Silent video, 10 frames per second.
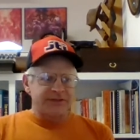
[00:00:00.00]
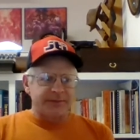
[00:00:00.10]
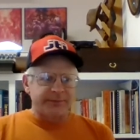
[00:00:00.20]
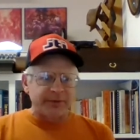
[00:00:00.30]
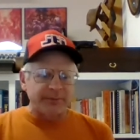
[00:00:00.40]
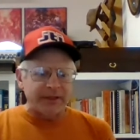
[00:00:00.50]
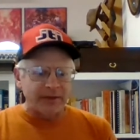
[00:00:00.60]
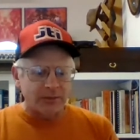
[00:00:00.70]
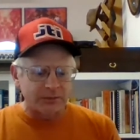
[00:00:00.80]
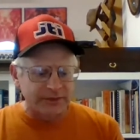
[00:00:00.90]
to build my
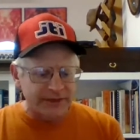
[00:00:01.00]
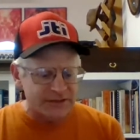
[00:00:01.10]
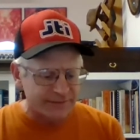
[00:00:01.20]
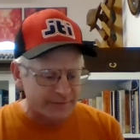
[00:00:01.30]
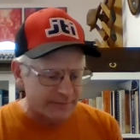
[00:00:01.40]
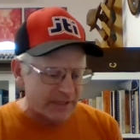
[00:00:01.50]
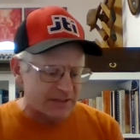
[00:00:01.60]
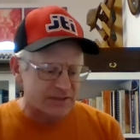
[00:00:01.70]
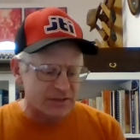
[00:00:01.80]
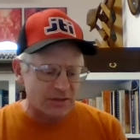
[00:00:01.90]
own lids for the
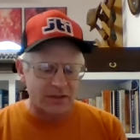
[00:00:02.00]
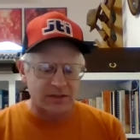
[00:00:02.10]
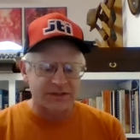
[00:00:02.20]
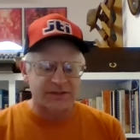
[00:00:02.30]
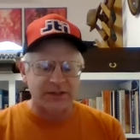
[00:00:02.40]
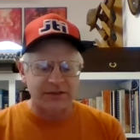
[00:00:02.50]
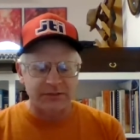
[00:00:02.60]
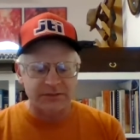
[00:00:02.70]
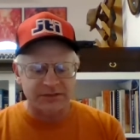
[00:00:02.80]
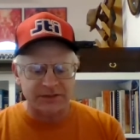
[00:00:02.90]
mason jars. And I
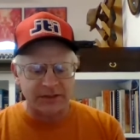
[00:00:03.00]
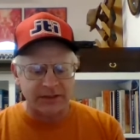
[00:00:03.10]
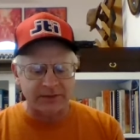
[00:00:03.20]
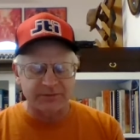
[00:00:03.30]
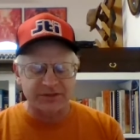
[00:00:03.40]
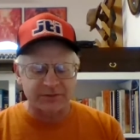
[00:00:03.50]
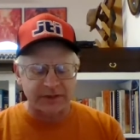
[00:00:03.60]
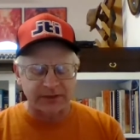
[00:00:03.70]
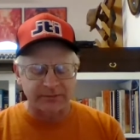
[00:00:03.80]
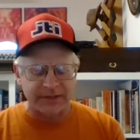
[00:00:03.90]
use uh, just a
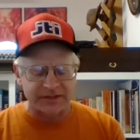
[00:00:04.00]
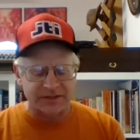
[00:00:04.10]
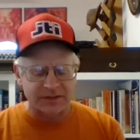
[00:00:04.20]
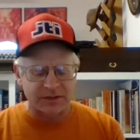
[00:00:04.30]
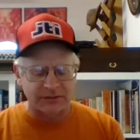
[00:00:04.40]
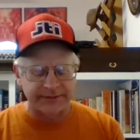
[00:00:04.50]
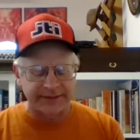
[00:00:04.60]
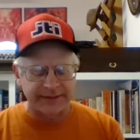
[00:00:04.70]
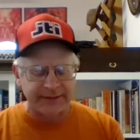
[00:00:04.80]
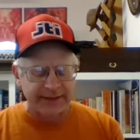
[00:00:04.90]
regular mason jar
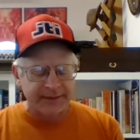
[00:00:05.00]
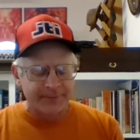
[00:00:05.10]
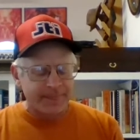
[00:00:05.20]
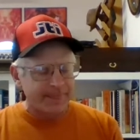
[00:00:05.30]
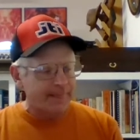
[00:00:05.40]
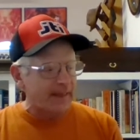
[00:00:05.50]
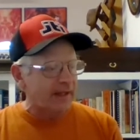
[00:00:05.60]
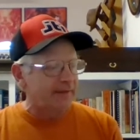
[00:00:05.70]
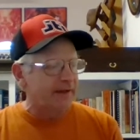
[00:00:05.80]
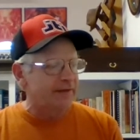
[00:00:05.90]
lid.
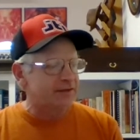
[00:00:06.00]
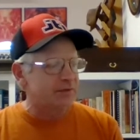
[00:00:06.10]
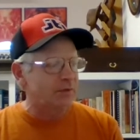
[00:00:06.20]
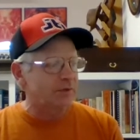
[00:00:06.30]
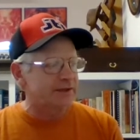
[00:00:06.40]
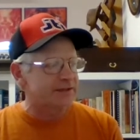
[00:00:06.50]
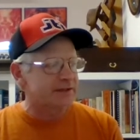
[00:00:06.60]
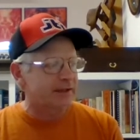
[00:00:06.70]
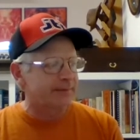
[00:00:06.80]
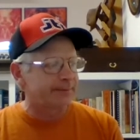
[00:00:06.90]
And then the tool
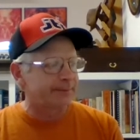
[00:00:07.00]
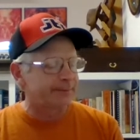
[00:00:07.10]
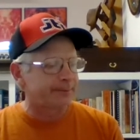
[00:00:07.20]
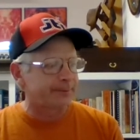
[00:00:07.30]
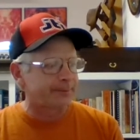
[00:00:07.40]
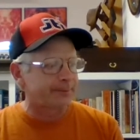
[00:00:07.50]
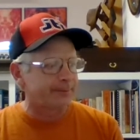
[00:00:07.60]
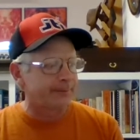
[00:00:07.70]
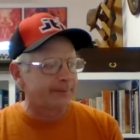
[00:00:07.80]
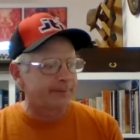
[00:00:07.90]
is a
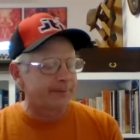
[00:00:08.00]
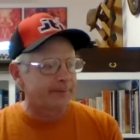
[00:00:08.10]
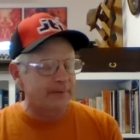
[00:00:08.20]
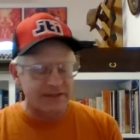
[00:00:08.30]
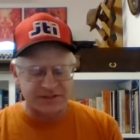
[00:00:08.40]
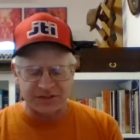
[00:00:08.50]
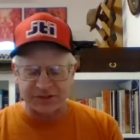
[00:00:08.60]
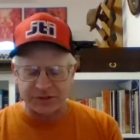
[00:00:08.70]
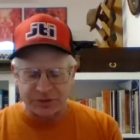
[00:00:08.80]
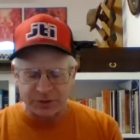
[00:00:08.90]
is
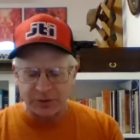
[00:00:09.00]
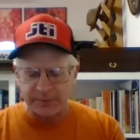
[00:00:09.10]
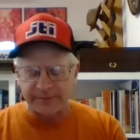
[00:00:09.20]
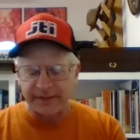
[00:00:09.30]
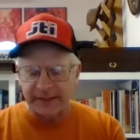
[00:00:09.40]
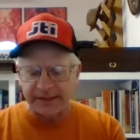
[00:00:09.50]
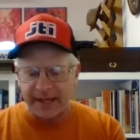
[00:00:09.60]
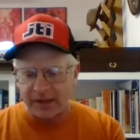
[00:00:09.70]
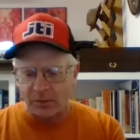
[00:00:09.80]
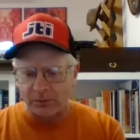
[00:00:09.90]
just a tube that a
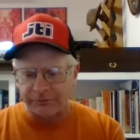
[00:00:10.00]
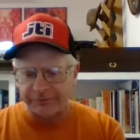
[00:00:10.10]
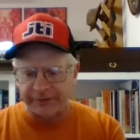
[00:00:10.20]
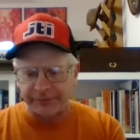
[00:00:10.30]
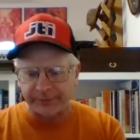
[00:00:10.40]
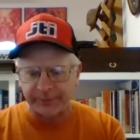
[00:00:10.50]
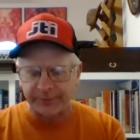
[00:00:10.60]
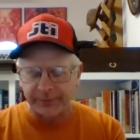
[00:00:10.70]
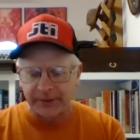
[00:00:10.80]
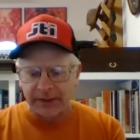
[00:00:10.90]
nail will fit
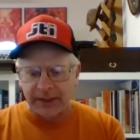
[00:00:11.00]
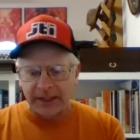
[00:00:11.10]
through